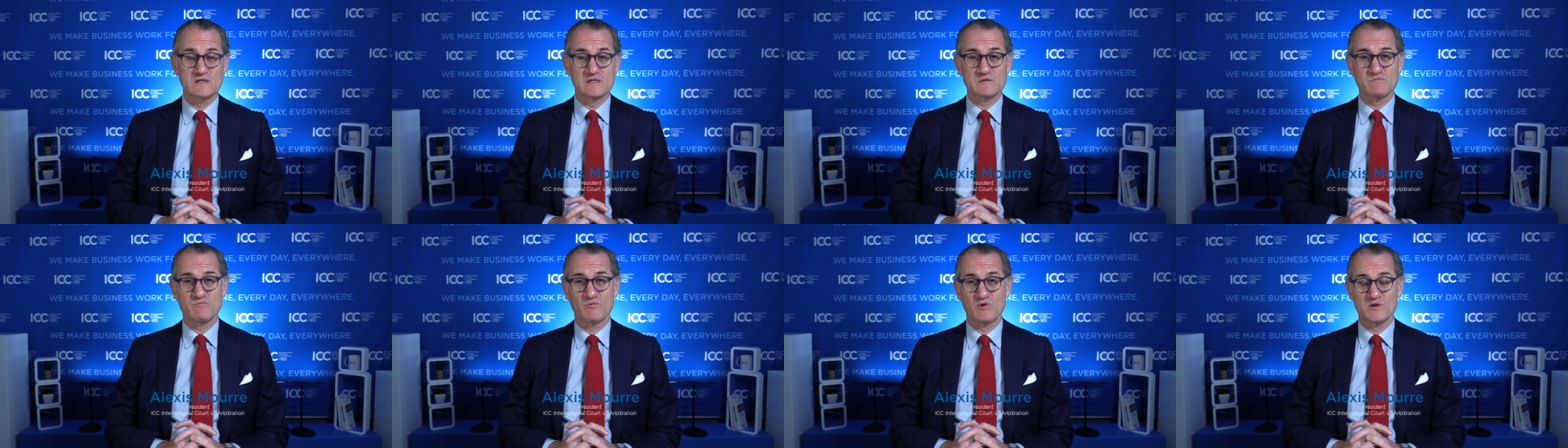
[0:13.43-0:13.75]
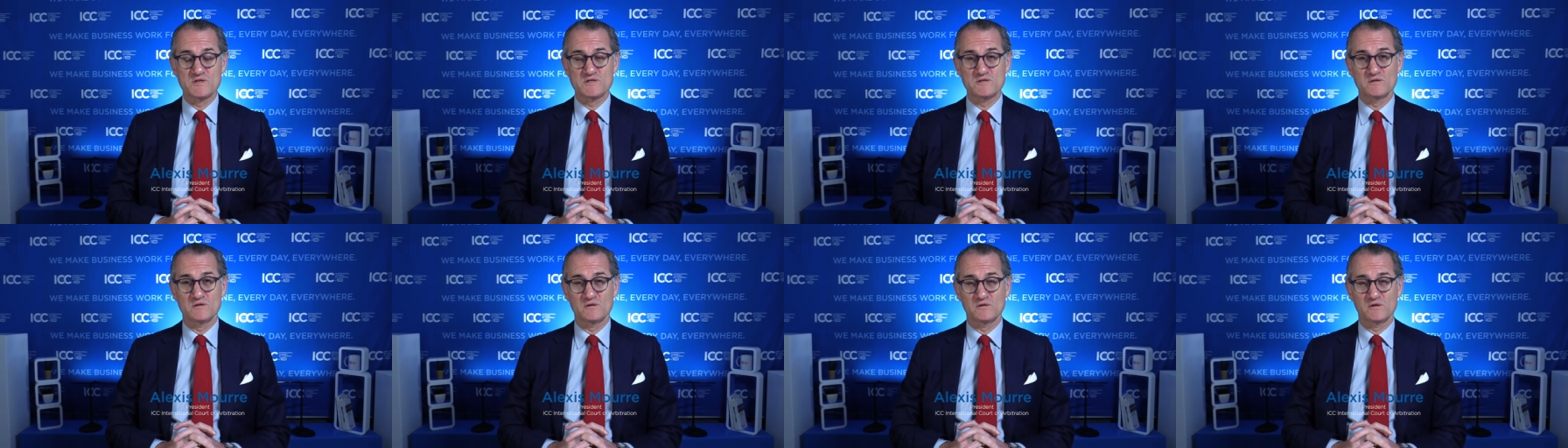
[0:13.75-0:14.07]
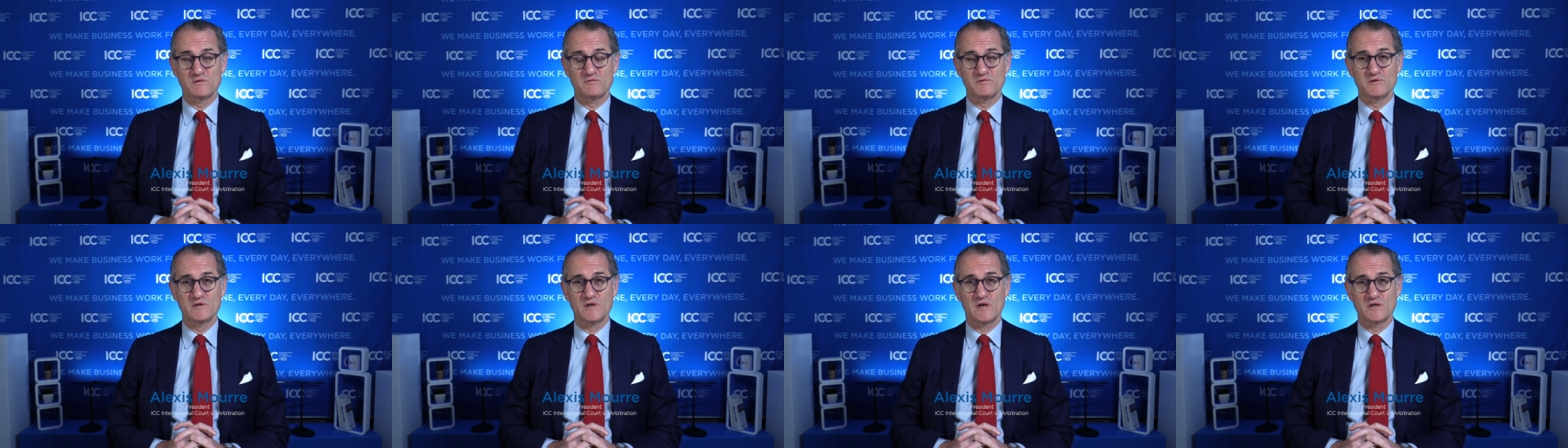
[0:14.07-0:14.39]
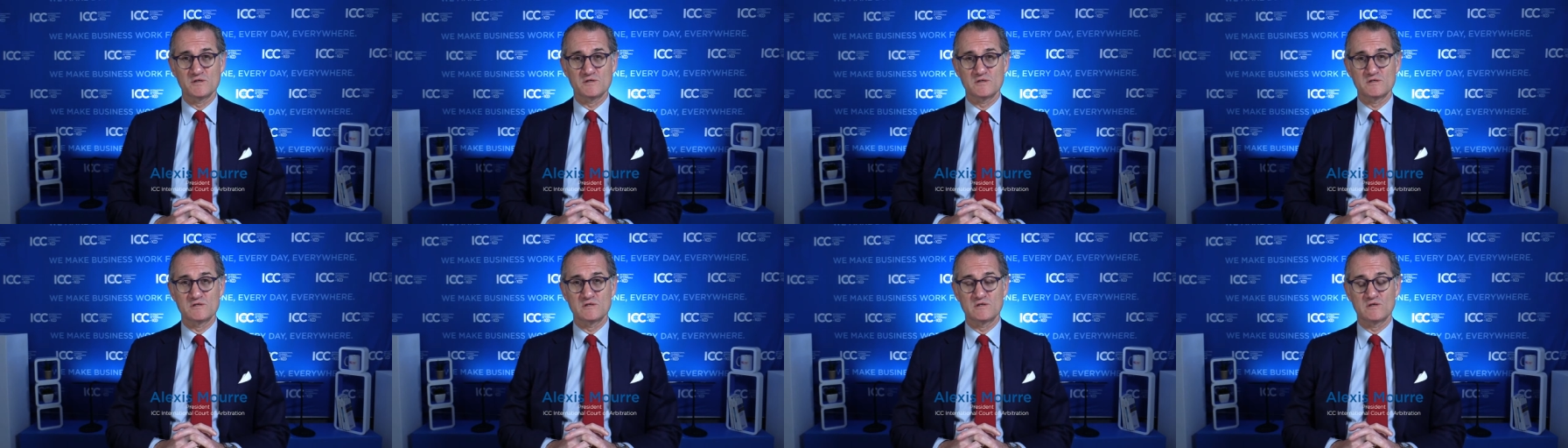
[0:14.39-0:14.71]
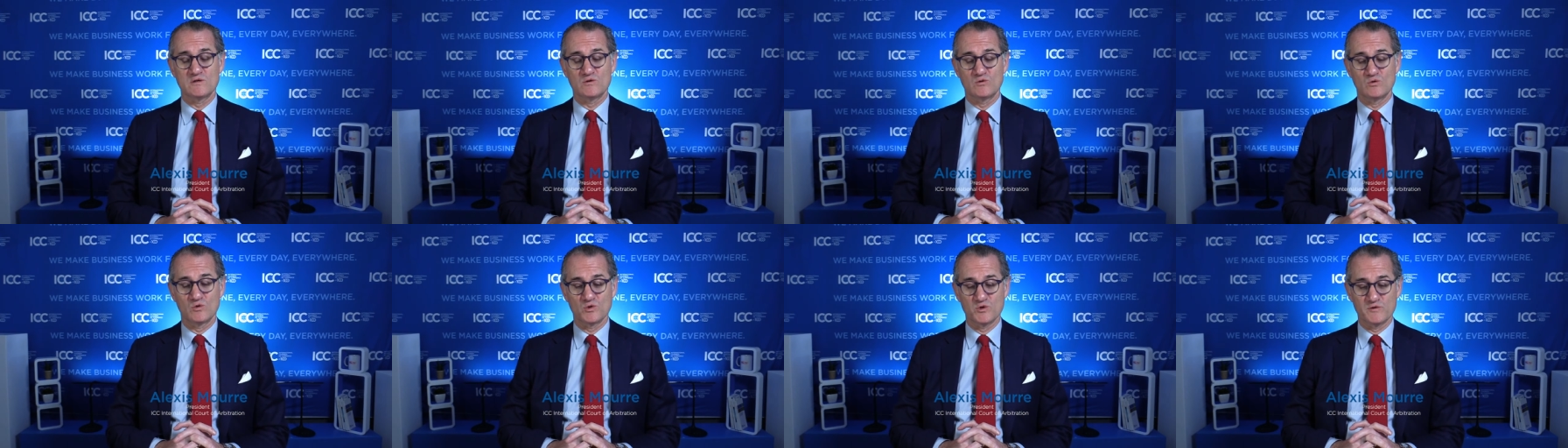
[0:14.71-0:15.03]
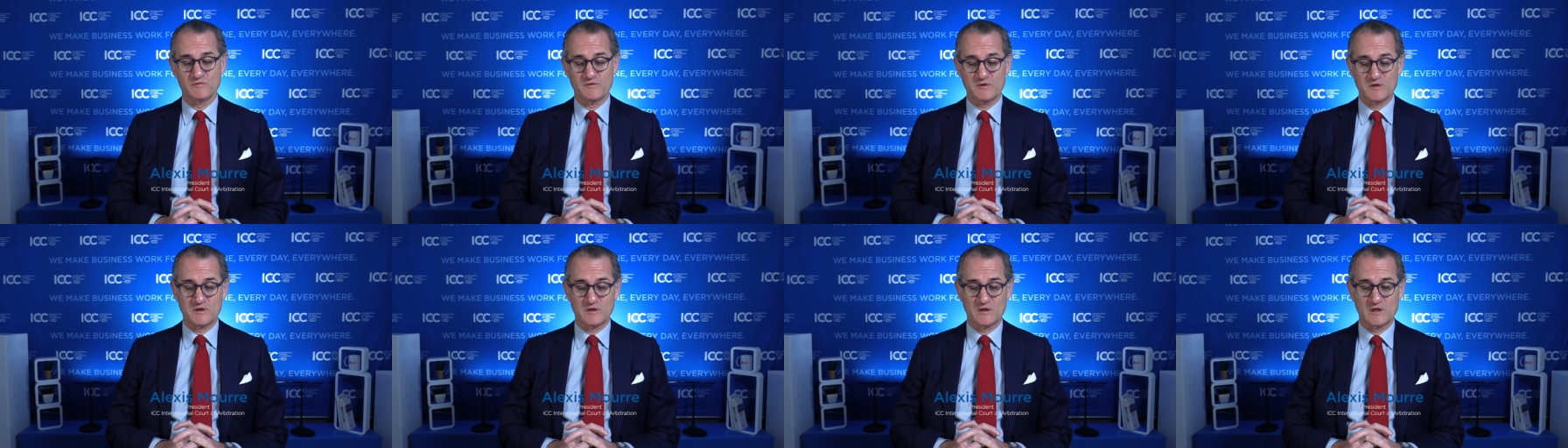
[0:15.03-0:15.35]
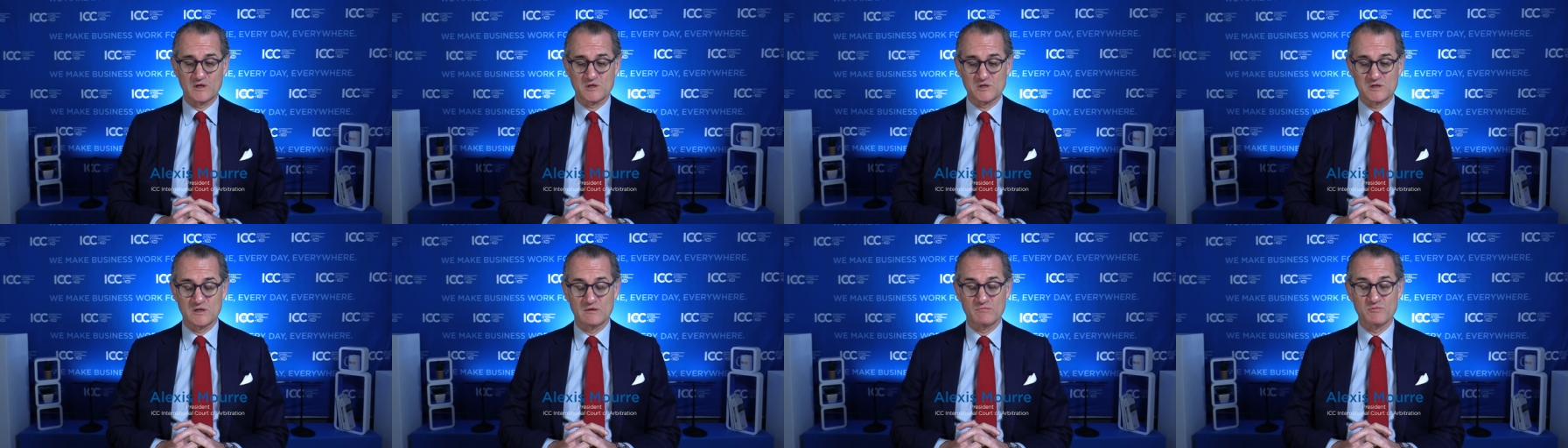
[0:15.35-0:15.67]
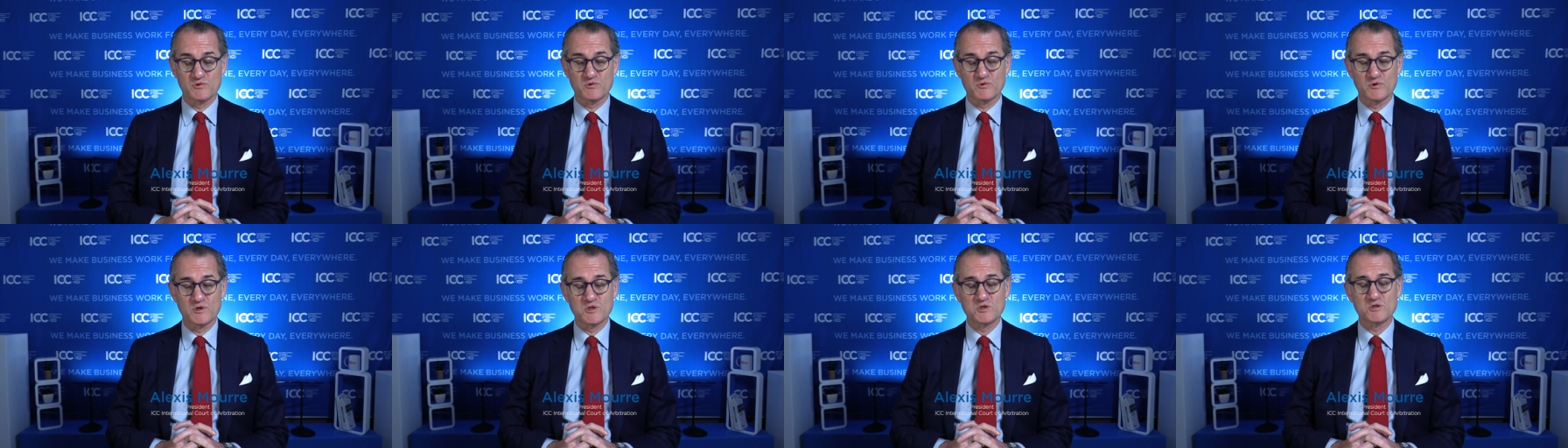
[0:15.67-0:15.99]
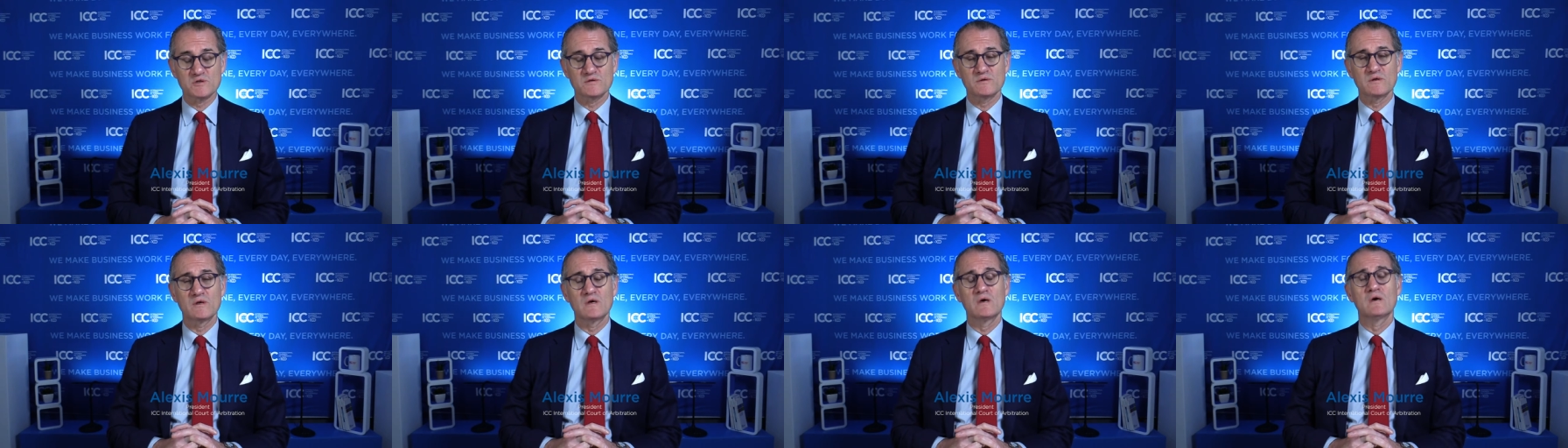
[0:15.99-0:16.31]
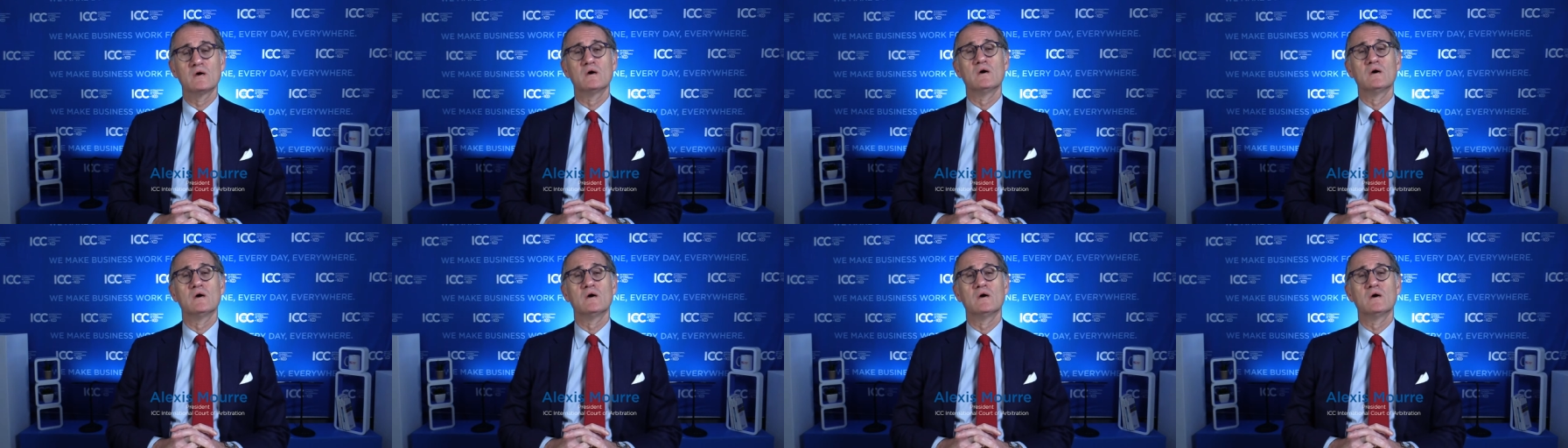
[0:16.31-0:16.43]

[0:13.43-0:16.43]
as president of the ICC Court of International Arbitration.